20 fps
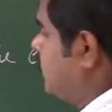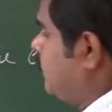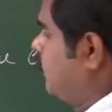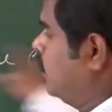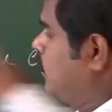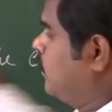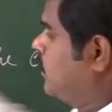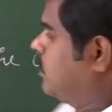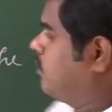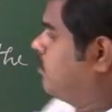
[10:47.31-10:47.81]

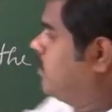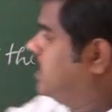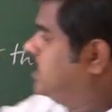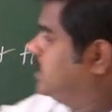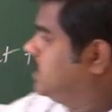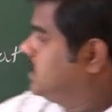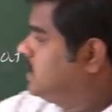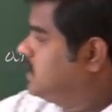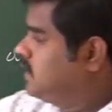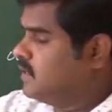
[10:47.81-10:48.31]
every
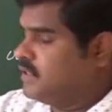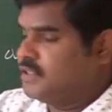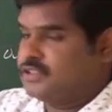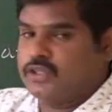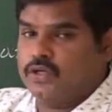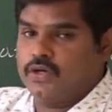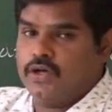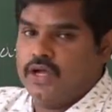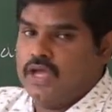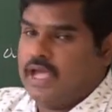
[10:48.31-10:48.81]
month,
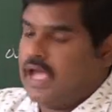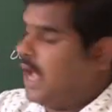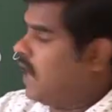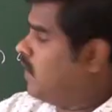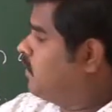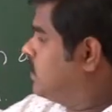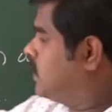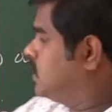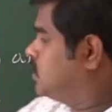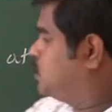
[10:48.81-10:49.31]
so
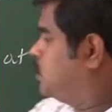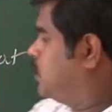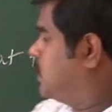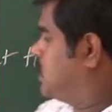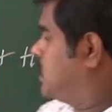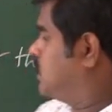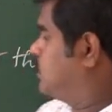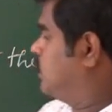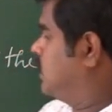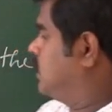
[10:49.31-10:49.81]
average
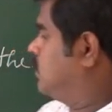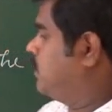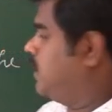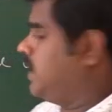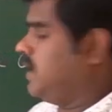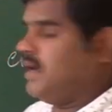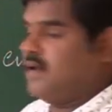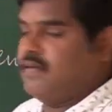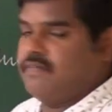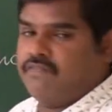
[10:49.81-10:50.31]
period will
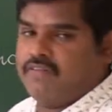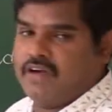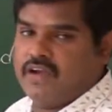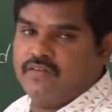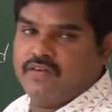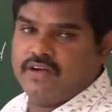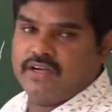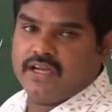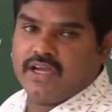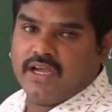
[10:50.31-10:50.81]
be
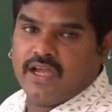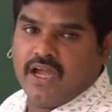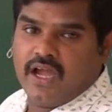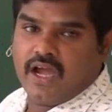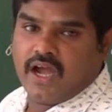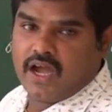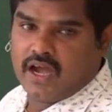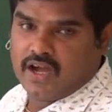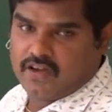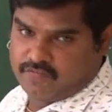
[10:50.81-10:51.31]

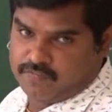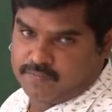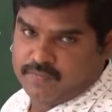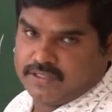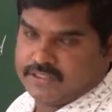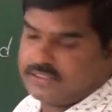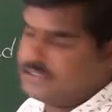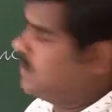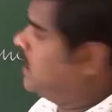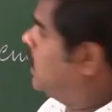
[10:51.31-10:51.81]
5.5
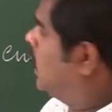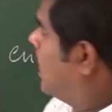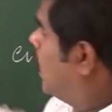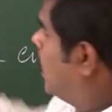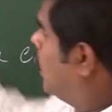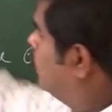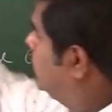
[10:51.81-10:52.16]
months. How